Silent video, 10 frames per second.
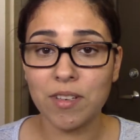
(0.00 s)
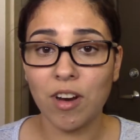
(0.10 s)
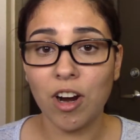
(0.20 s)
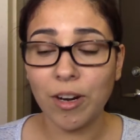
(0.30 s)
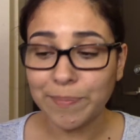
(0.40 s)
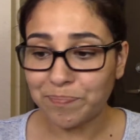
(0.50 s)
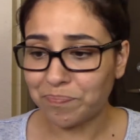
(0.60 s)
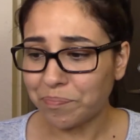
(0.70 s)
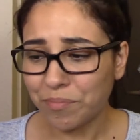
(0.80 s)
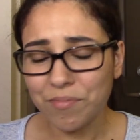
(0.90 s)
to her,
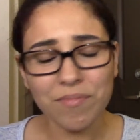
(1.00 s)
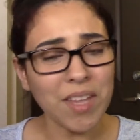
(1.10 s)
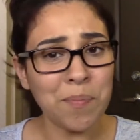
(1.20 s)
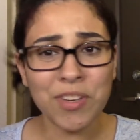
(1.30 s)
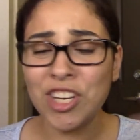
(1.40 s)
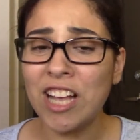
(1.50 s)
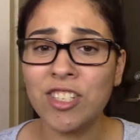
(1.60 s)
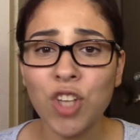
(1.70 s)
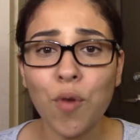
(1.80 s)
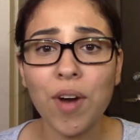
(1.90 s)
but she
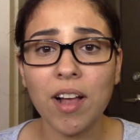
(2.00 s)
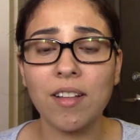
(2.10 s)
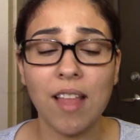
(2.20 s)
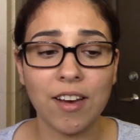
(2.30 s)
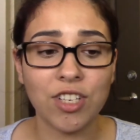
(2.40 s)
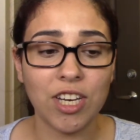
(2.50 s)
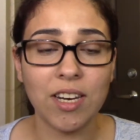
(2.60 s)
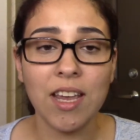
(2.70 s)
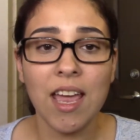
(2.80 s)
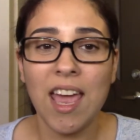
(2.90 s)
has no
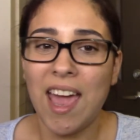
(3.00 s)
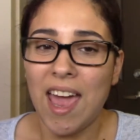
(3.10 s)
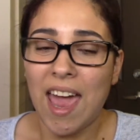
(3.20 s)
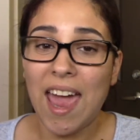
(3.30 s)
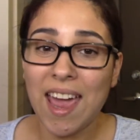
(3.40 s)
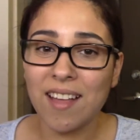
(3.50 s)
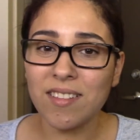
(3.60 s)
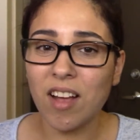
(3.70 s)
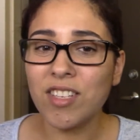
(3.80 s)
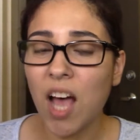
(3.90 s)
recollection.
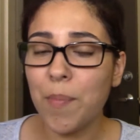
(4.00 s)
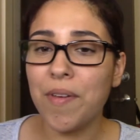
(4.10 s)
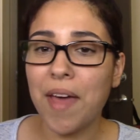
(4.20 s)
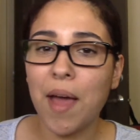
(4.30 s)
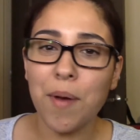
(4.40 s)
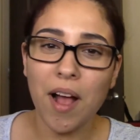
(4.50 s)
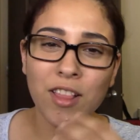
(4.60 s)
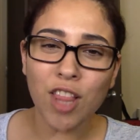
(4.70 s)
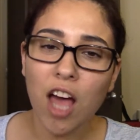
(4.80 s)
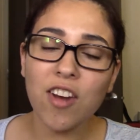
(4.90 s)
And on top of that, a
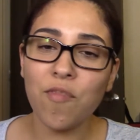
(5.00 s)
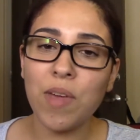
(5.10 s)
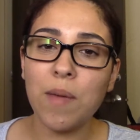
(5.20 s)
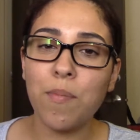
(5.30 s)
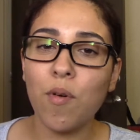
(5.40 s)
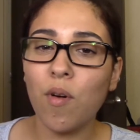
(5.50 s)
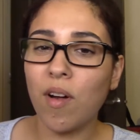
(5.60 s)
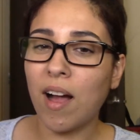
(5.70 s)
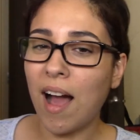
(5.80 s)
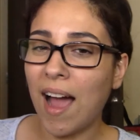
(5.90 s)
lot of
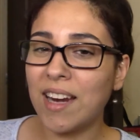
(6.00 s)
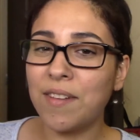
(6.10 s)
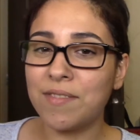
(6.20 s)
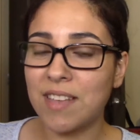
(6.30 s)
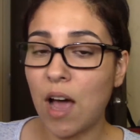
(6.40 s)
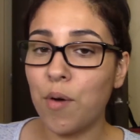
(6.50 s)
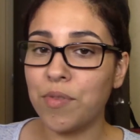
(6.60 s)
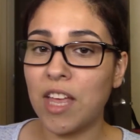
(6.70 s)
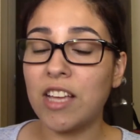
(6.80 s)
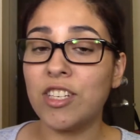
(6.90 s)
people kind of
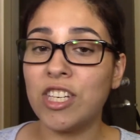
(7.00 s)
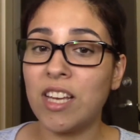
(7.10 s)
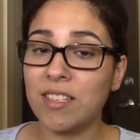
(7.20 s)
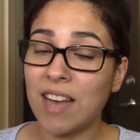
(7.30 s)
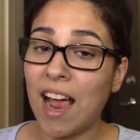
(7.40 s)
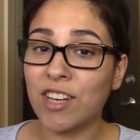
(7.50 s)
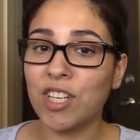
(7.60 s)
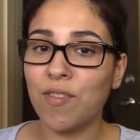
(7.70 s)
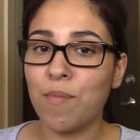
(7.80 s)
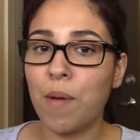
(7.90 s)
doubt that she doesn't
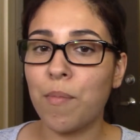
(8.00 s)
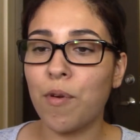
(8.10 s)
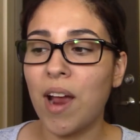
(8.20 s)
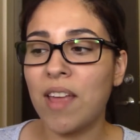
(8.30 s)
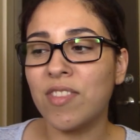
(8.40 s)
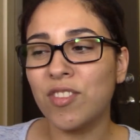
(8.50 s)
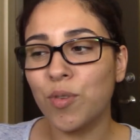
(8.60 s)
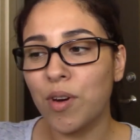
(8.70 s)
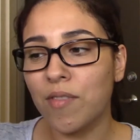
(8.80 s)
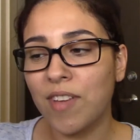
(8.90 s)
actually remember, and this
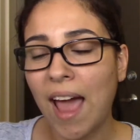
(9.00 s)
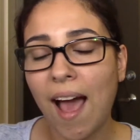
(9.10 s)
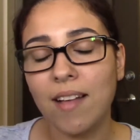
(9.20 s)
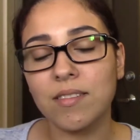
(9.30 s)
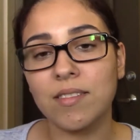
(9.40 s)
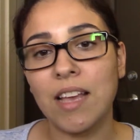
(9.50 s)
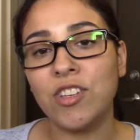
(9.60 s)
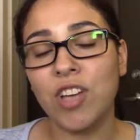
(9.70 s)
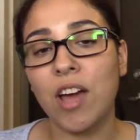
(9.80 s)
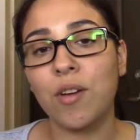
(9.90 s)
sort of casts a
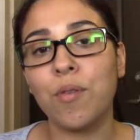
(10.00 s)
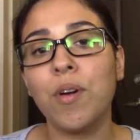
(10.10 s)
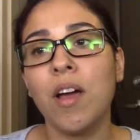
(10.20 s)
shadow